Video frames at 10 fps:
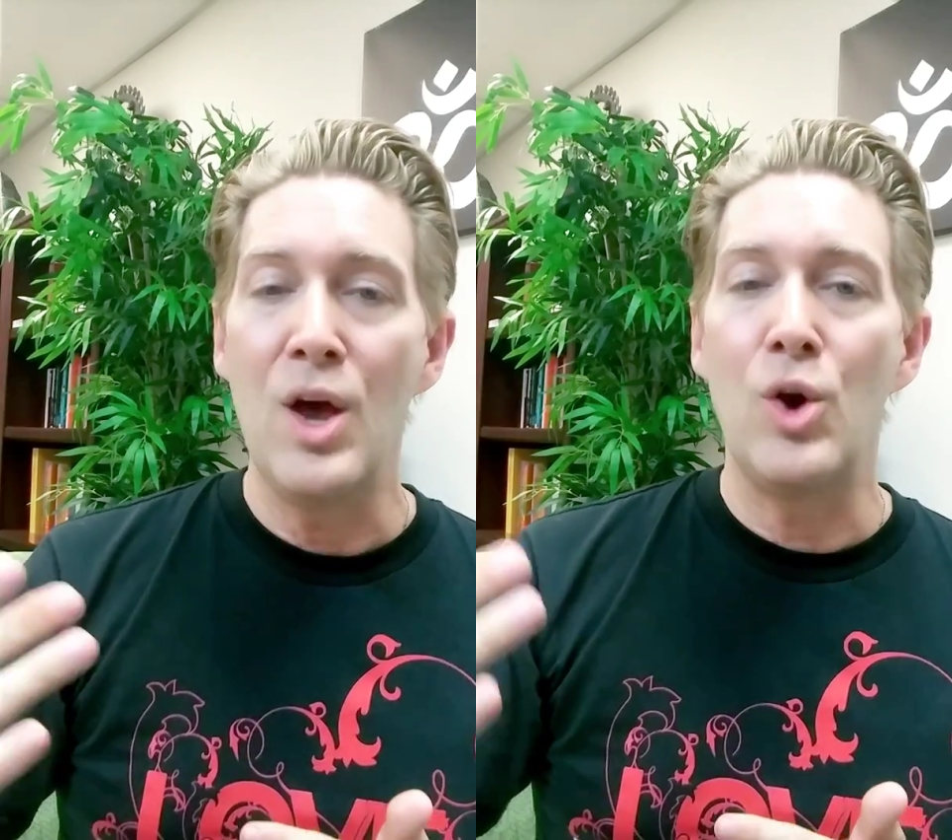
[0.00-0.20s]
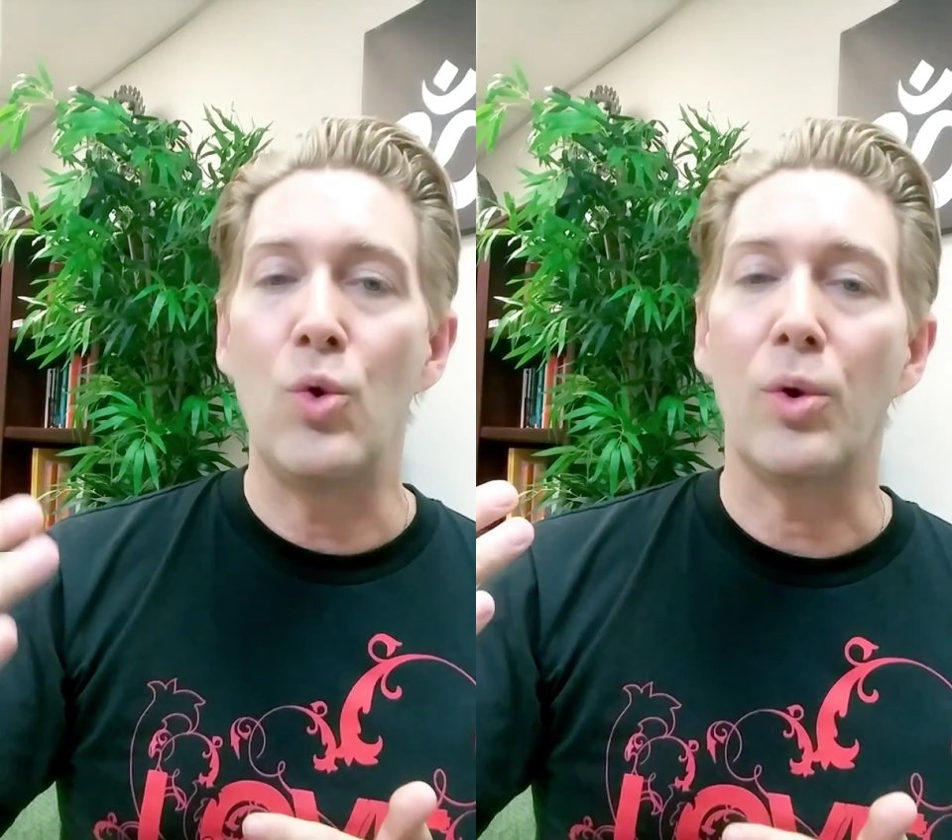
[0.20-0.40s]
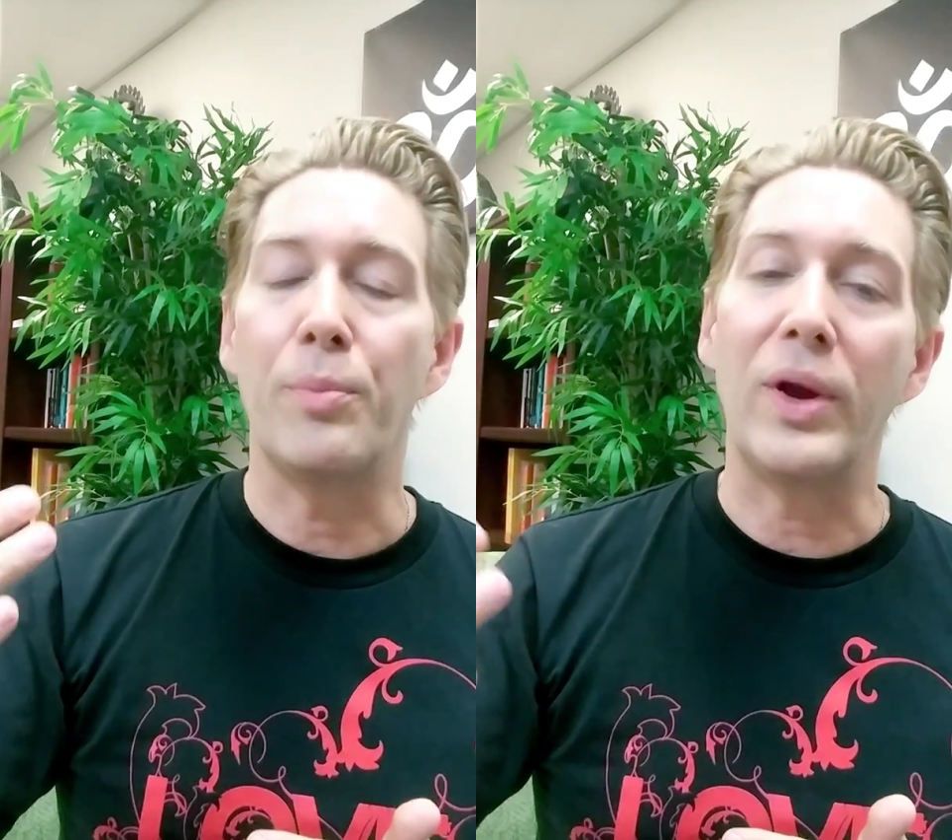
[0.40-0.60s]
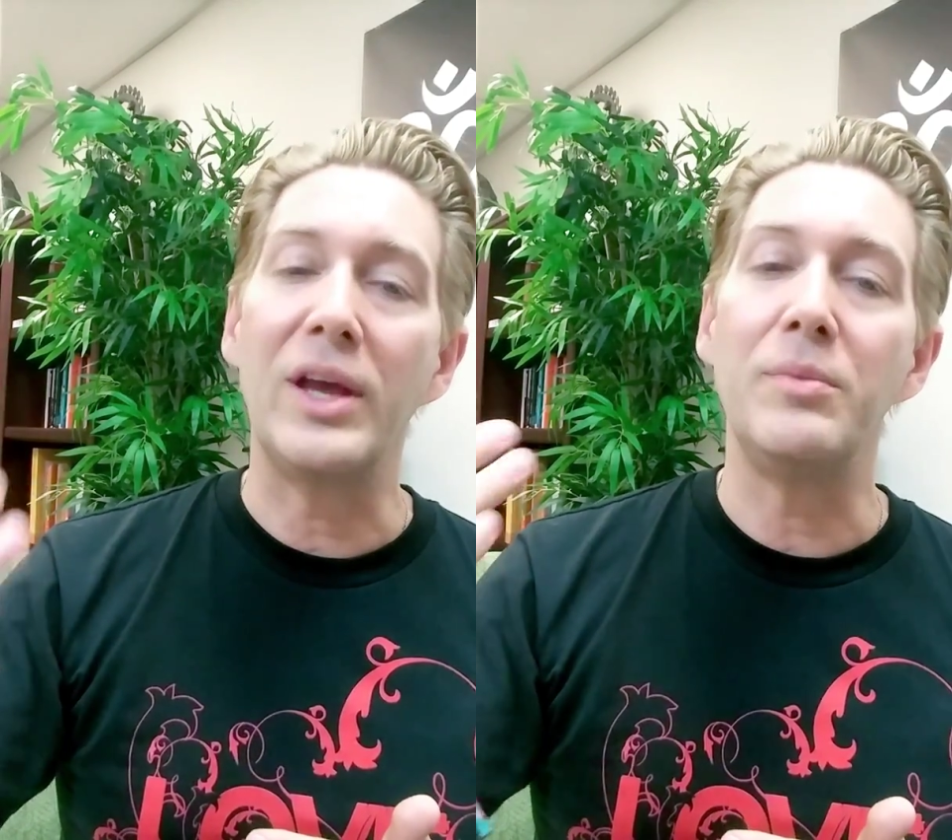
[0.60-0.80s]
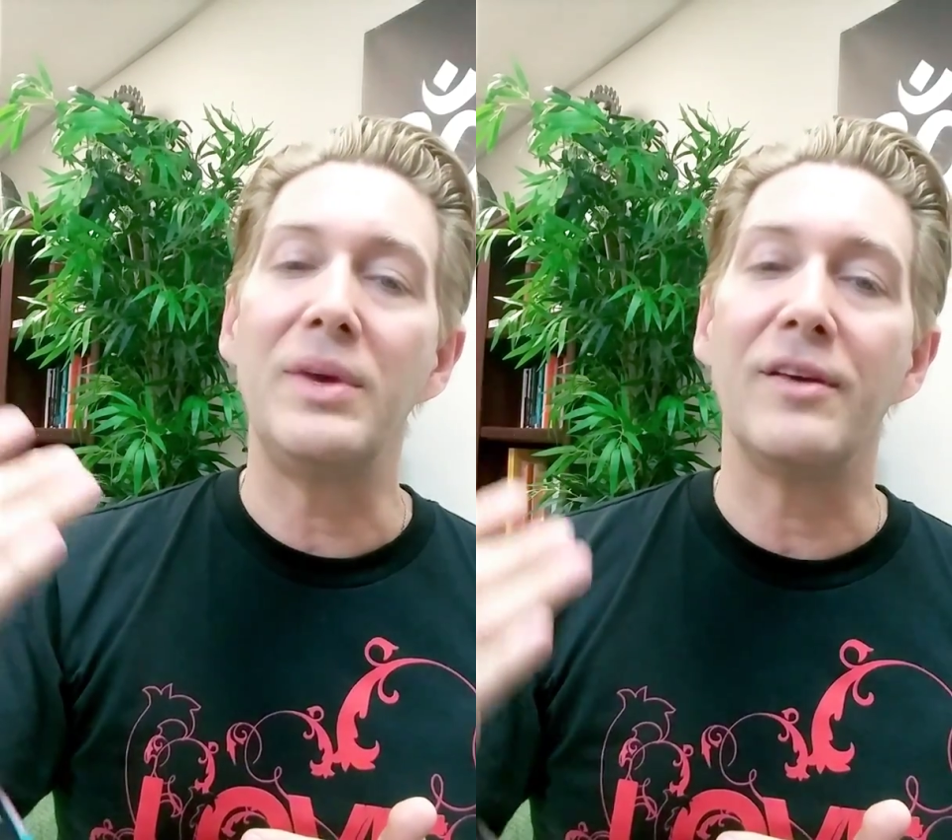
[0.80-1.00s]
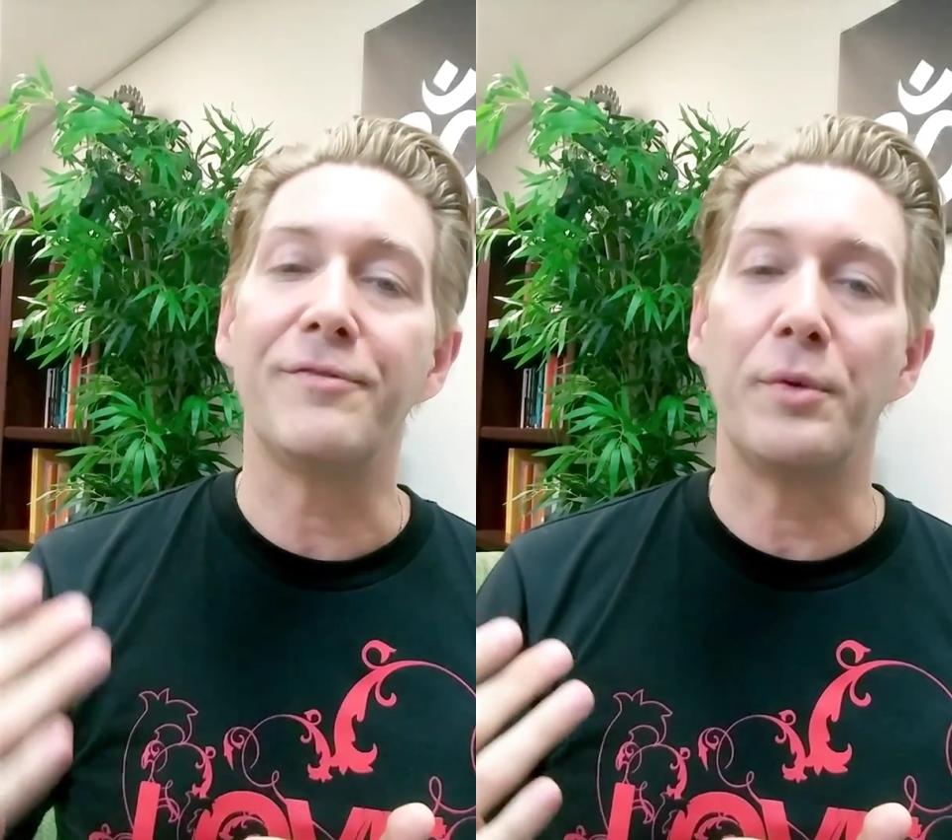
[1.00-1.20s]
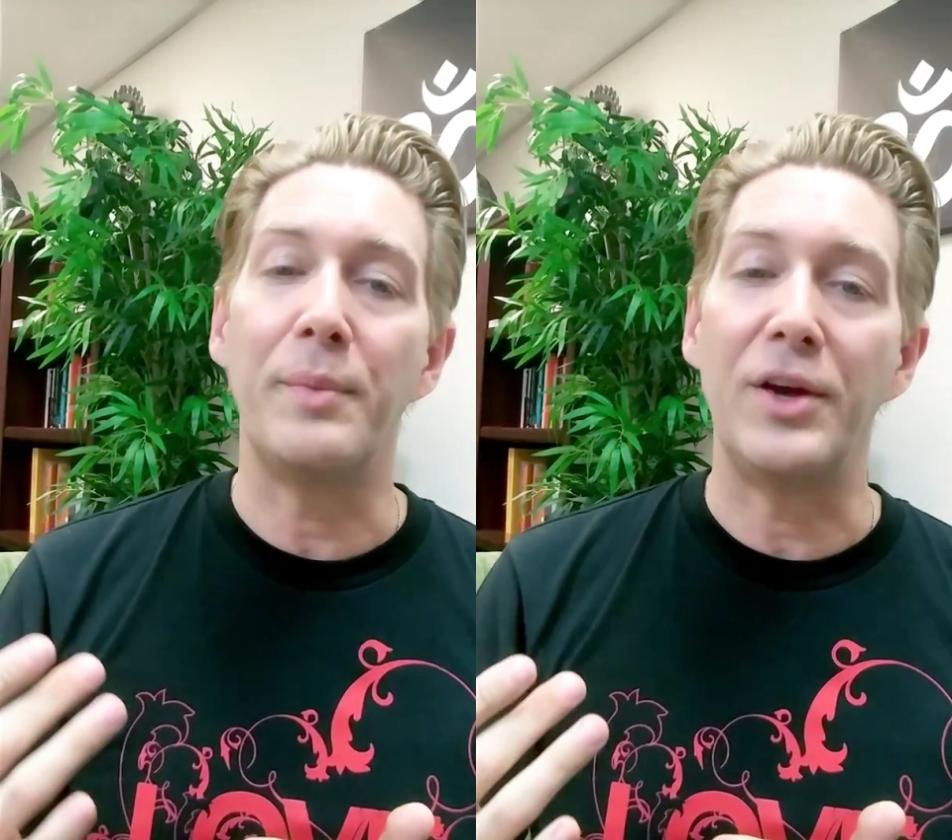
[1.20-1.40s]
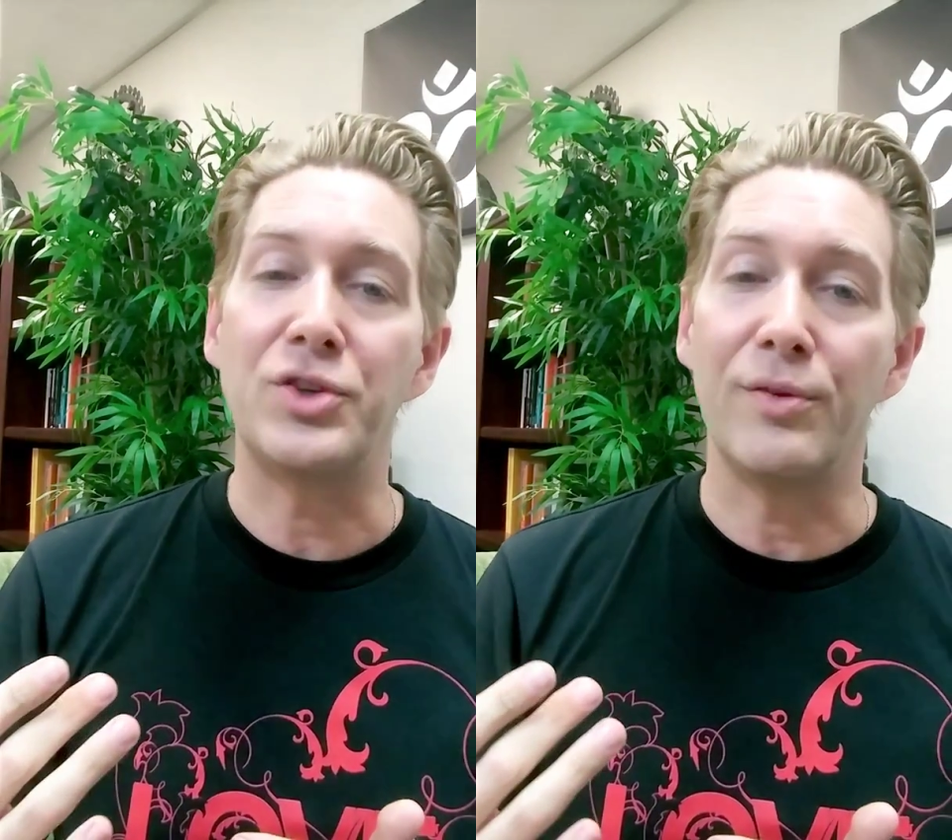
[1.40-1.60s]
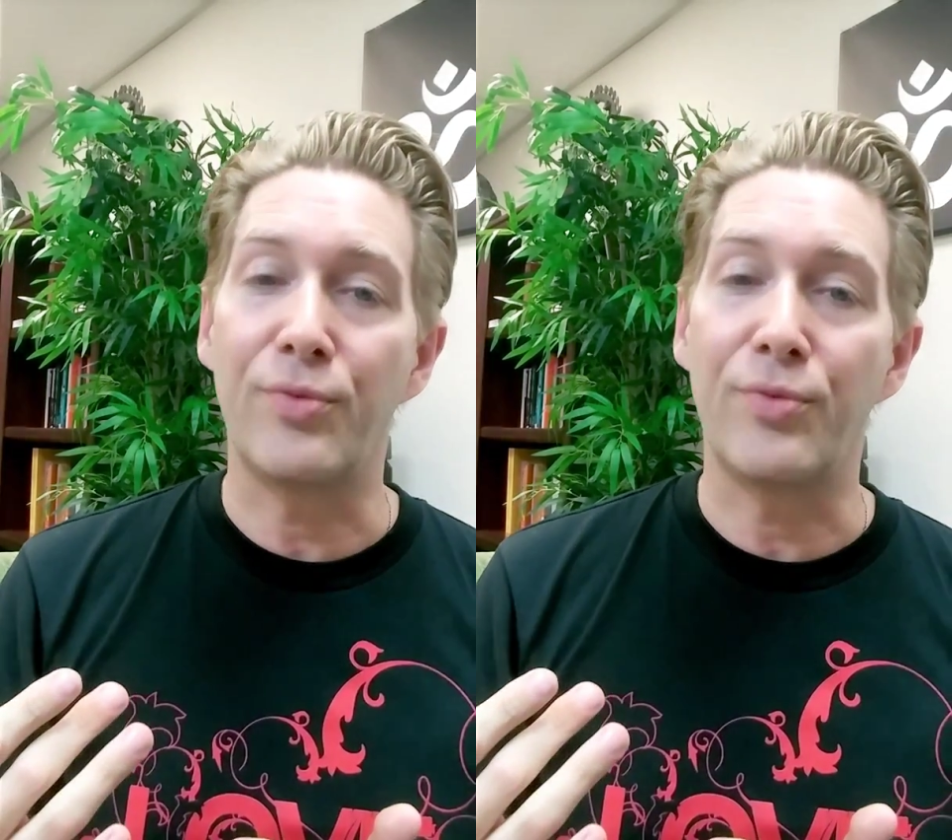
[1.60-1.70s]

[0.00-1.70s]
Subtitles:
Who are bringing me information